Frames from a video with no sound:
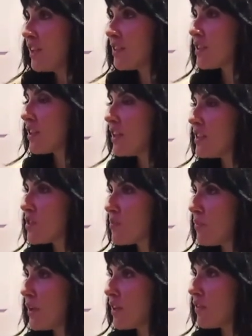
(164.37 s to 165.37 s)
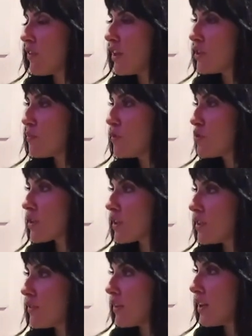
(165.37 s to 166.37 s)
it's a big event,
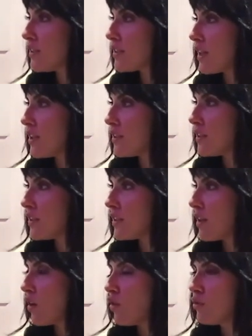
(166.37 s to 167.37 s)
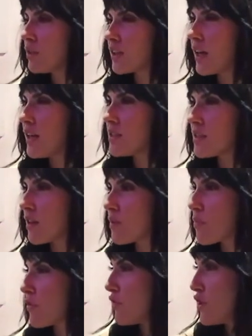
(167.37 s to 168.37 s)
musical event, and all the guys
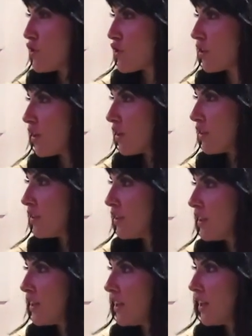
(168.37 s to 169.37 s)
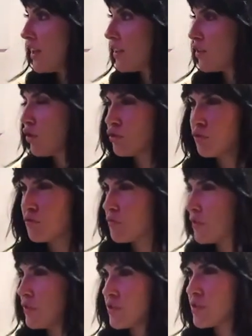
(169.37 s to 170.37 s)
are professional and a lot
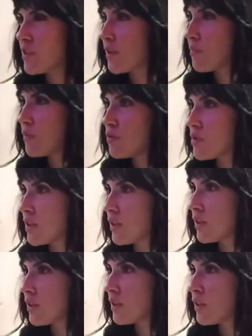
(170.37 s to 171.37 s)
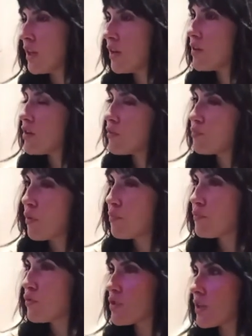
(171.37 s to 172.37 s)
of interesting music,
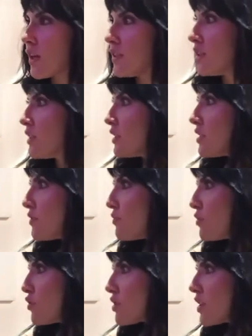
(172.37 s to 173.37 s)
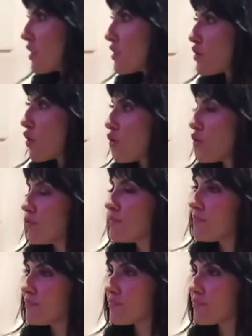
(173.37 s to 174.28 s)
pop music, alternative music. So